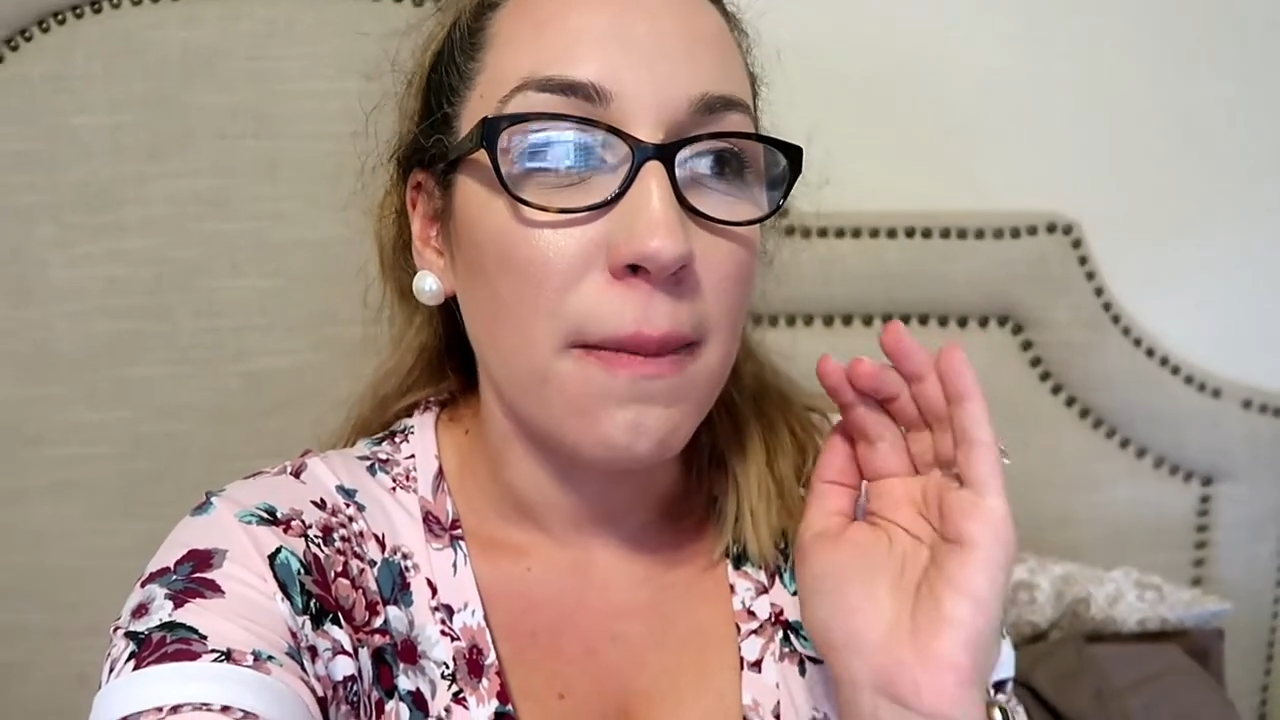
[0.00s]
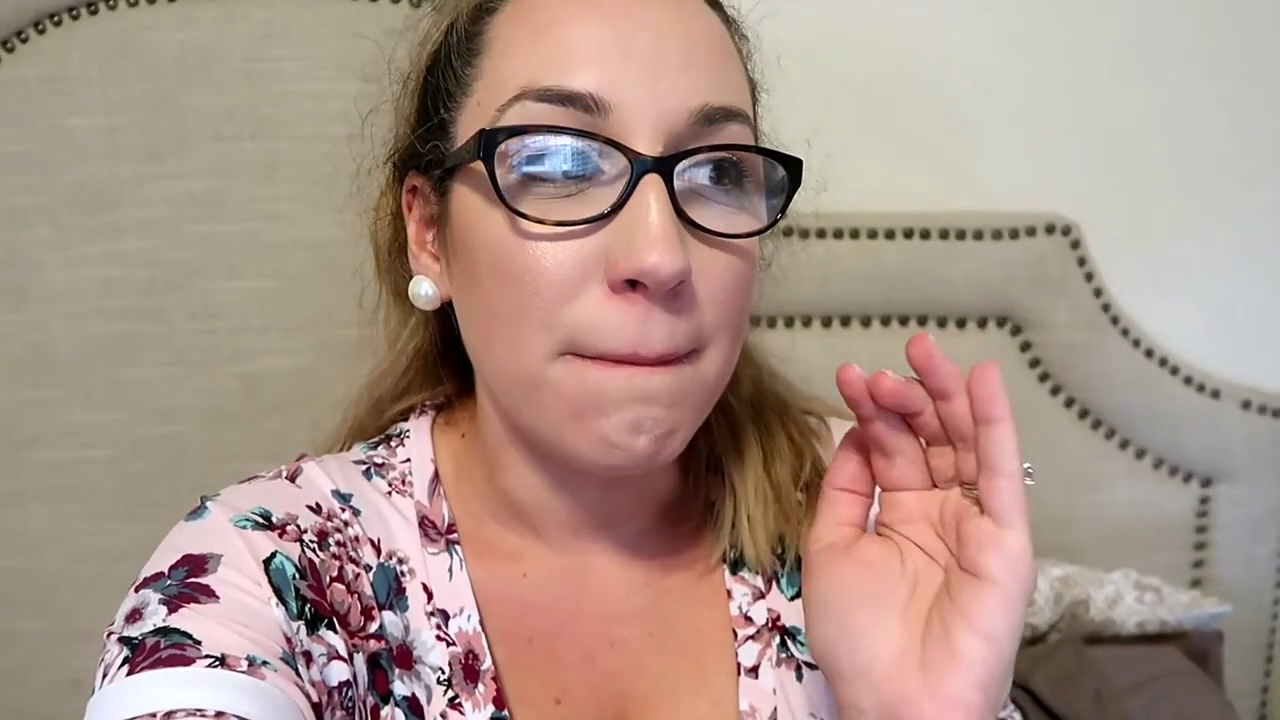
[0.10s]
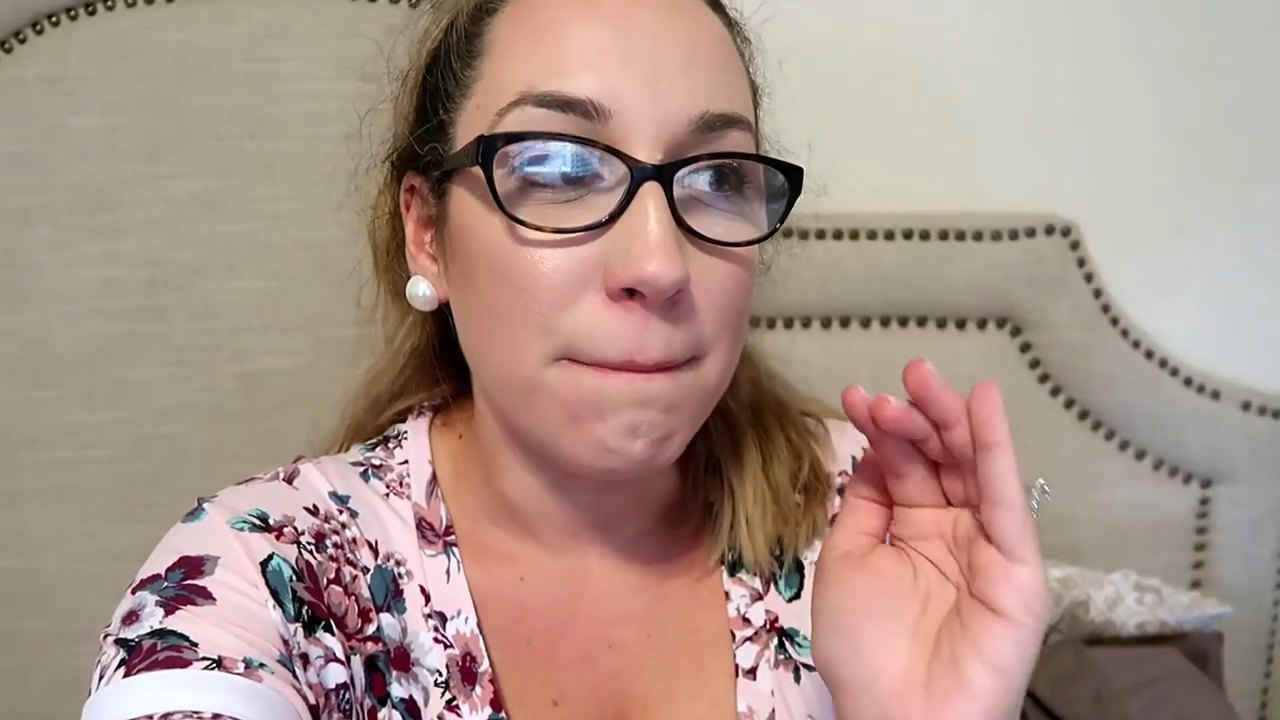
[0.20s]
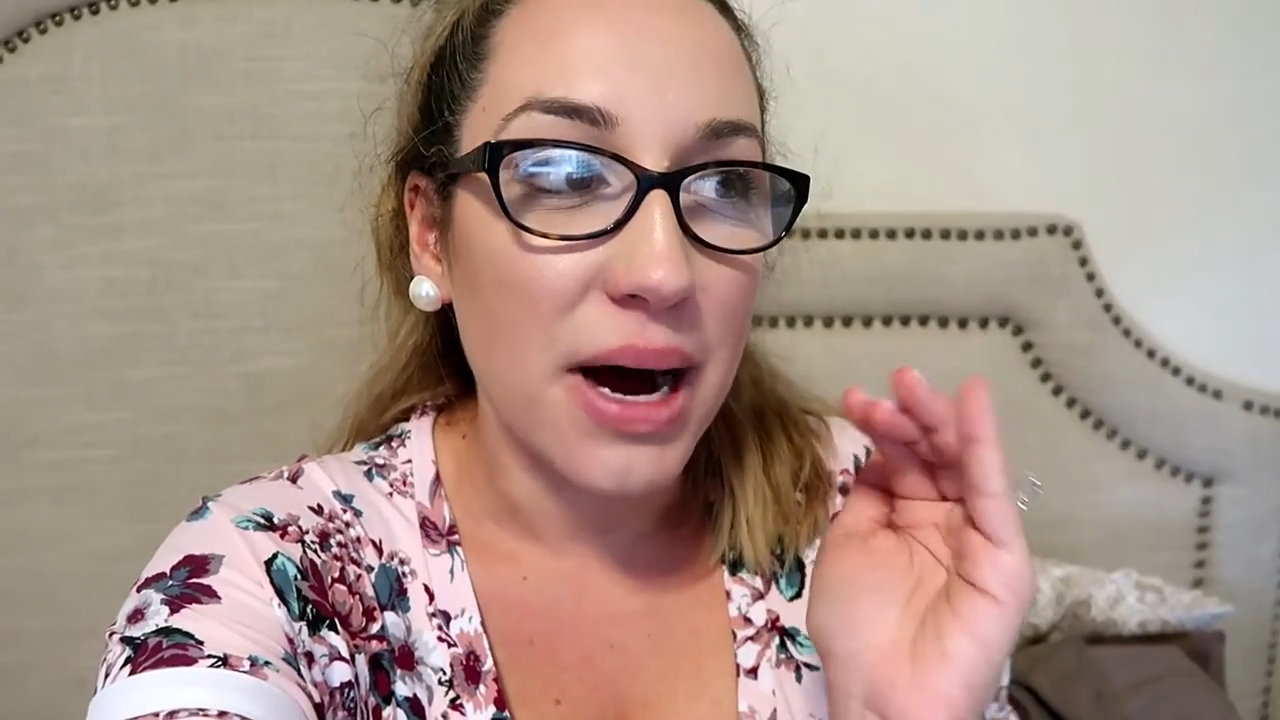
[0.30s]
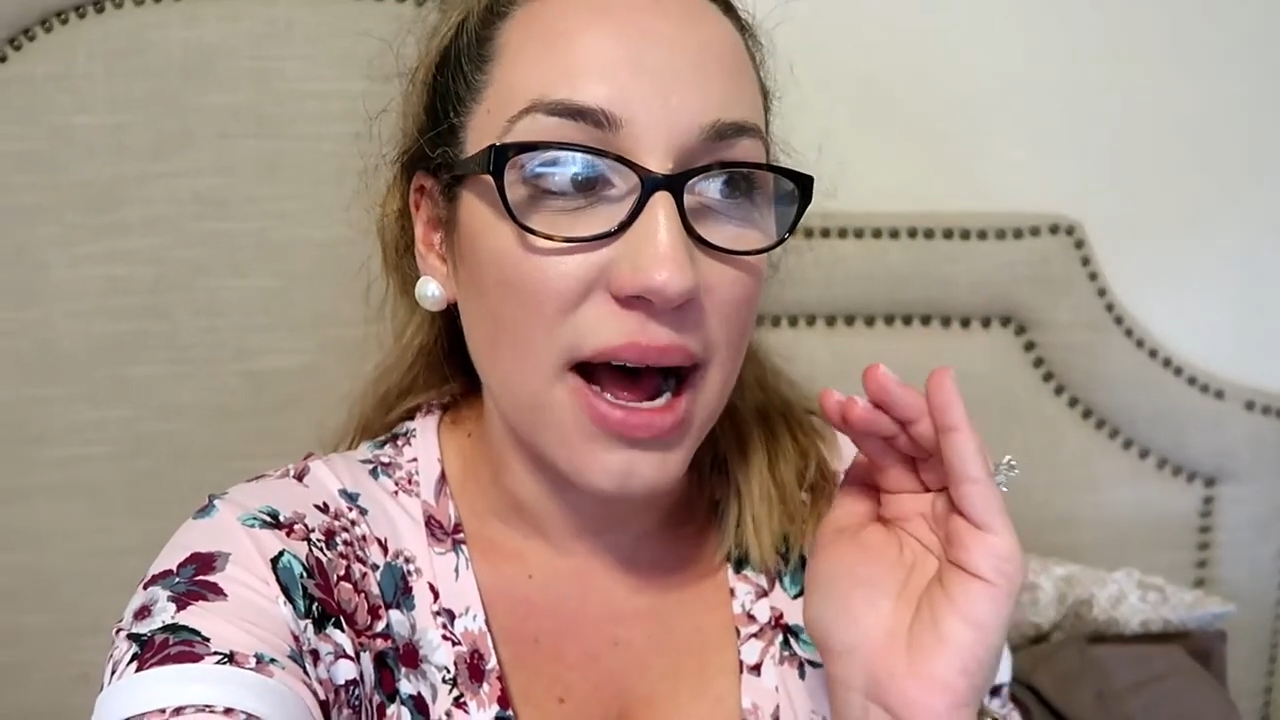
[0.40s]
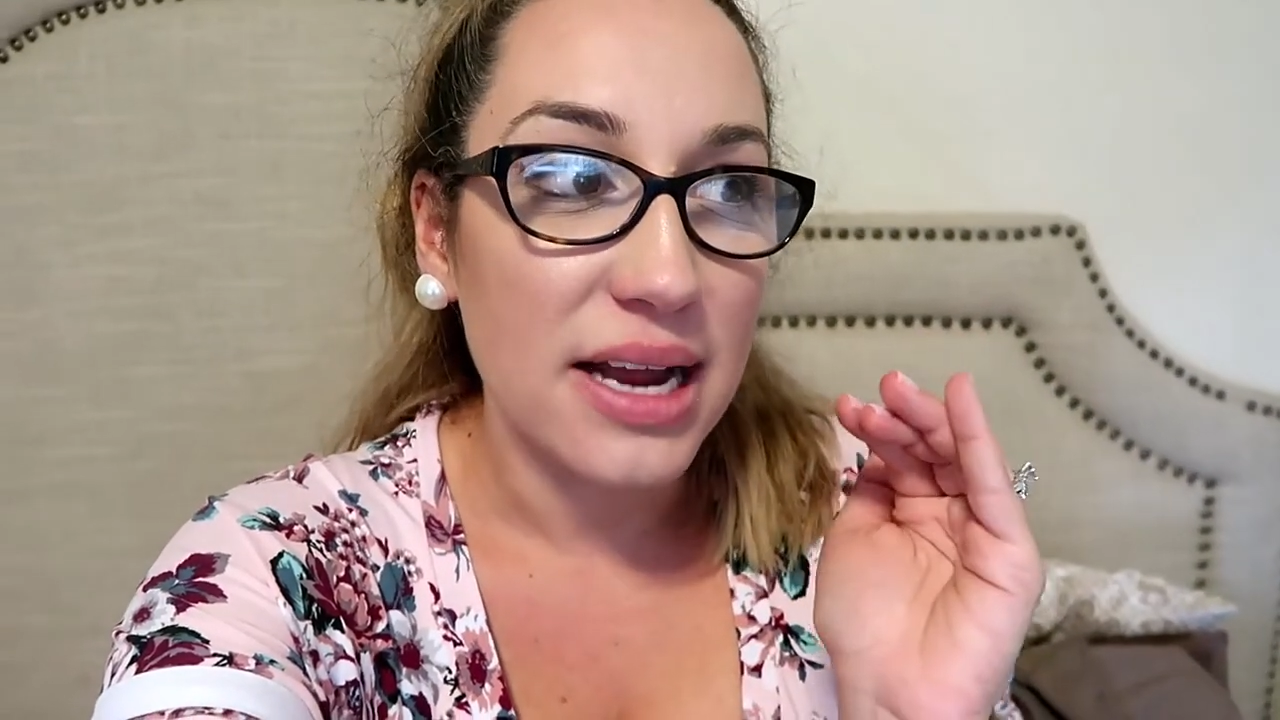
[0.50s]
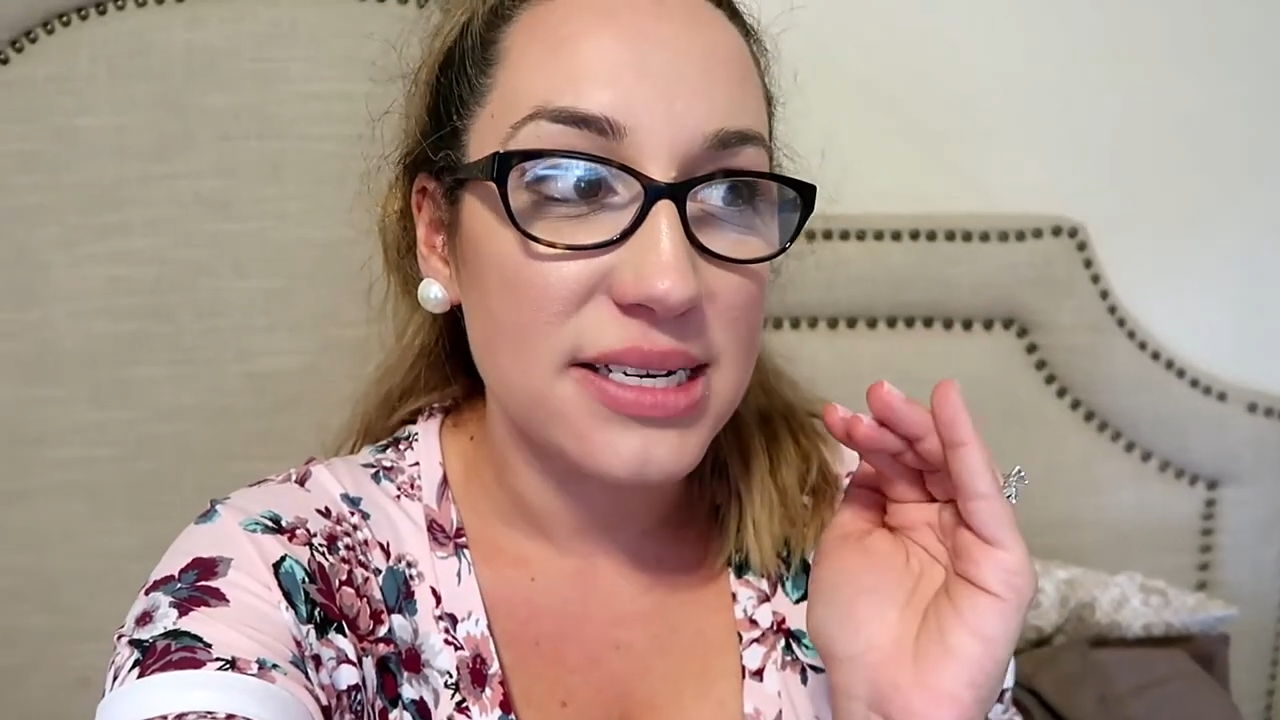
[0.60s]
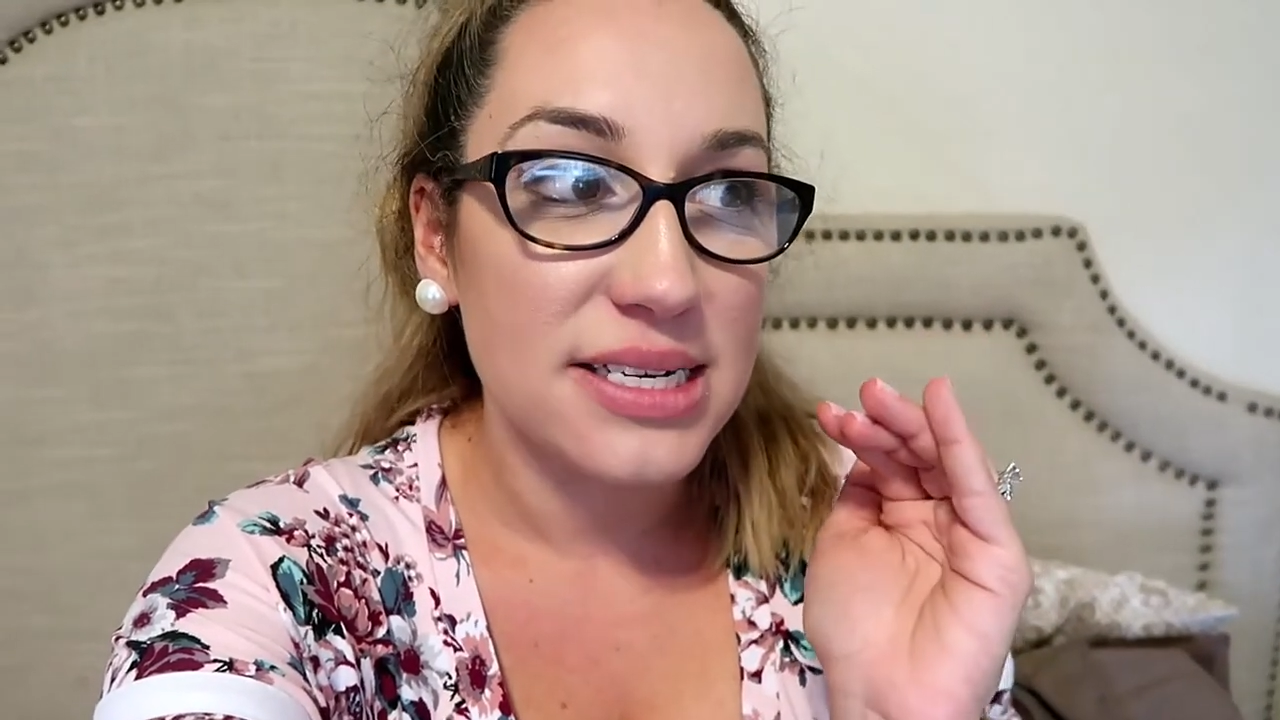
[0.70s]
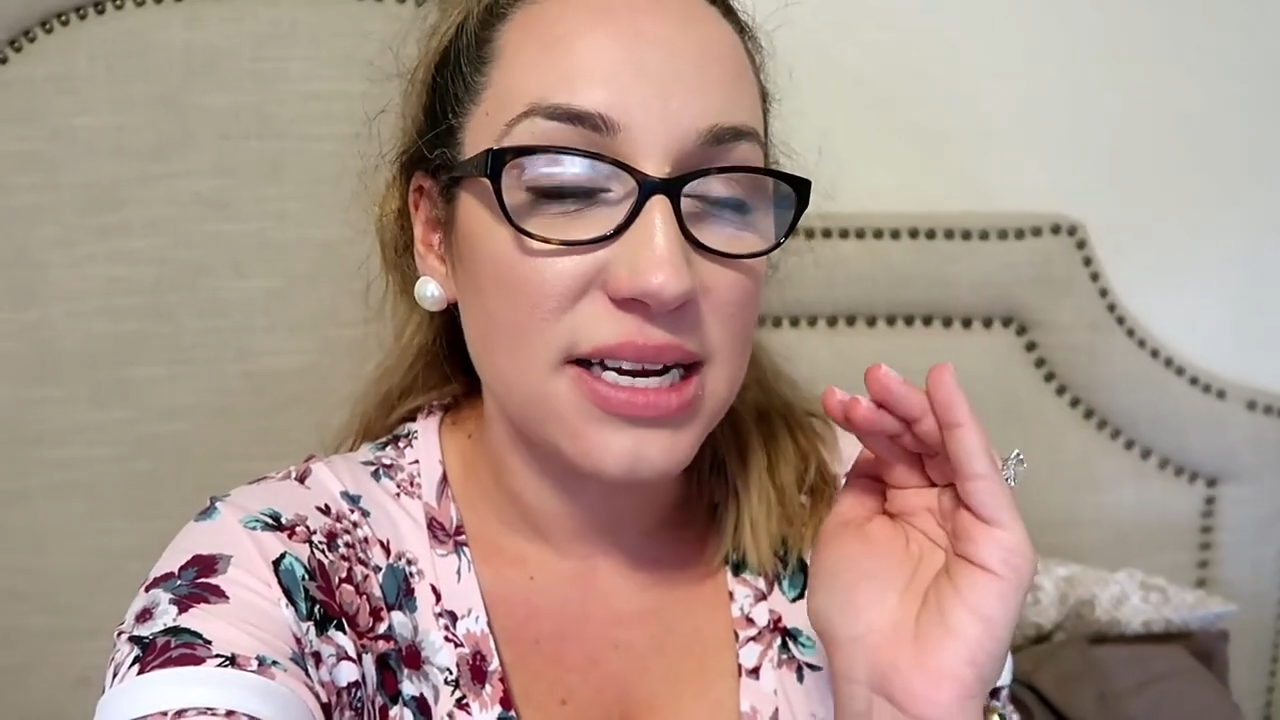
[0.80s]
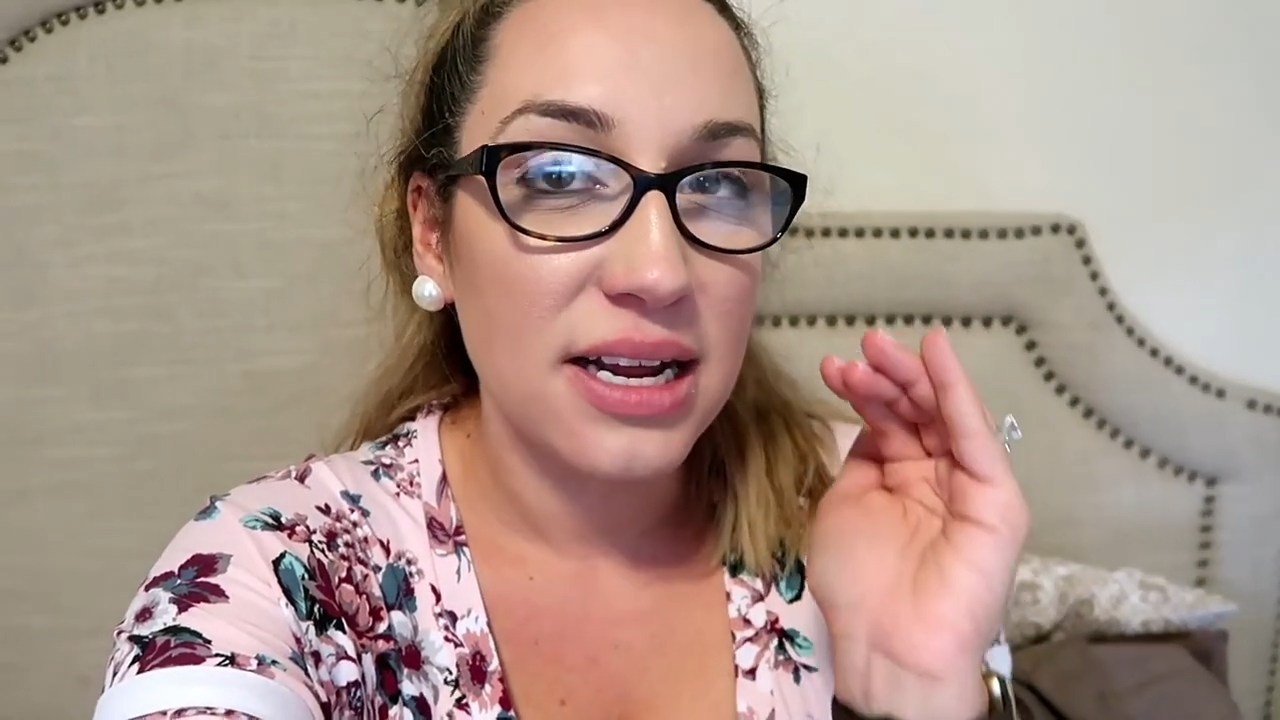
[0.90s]

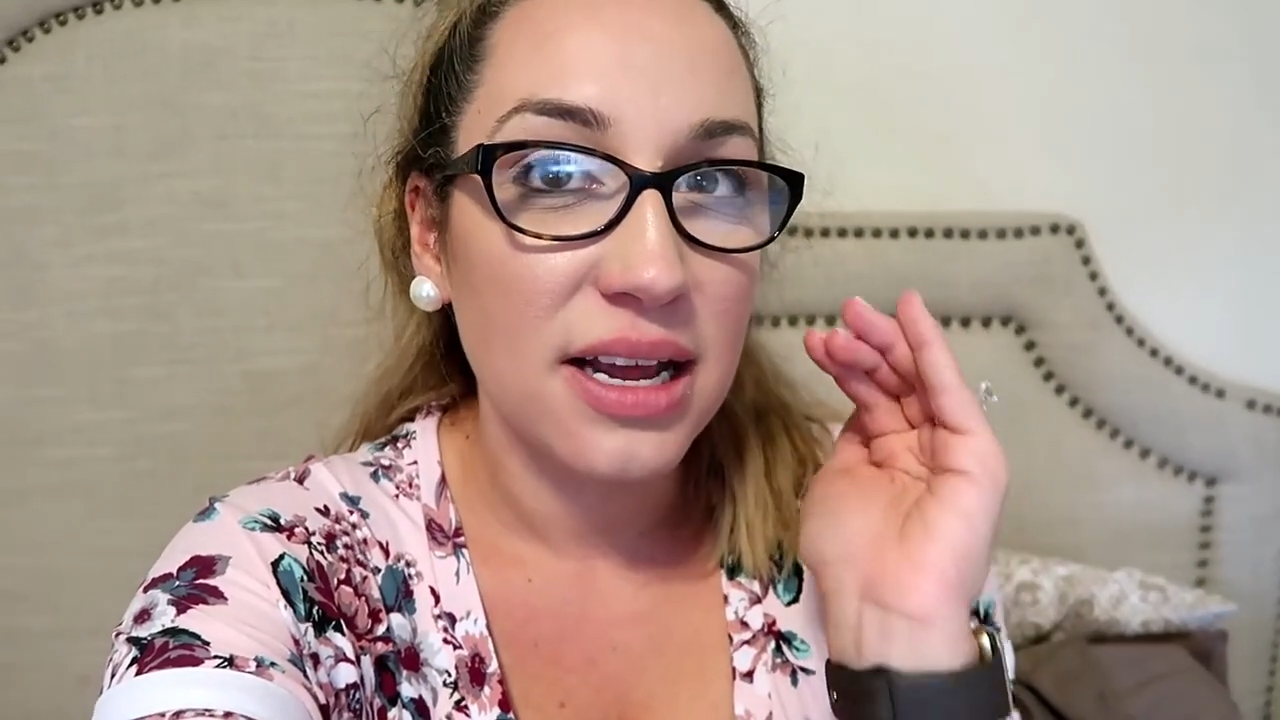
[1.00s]
but